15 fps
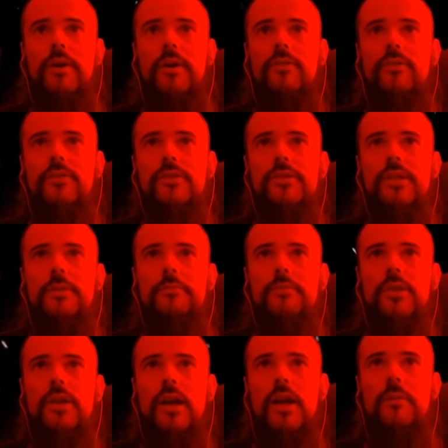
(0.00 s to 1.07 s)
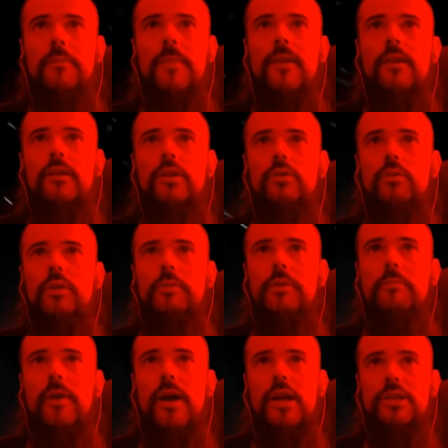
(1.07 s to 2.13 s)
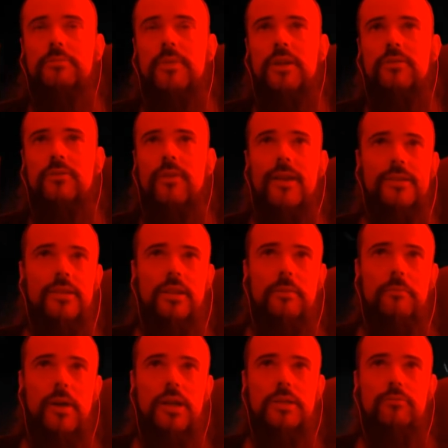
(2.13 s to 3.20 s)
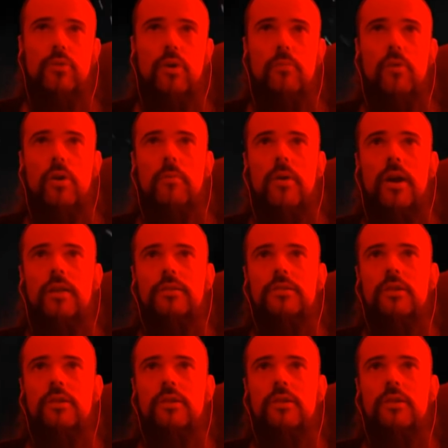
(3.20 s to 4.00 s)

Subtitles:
but at the same time you will be much faster and much more mobile.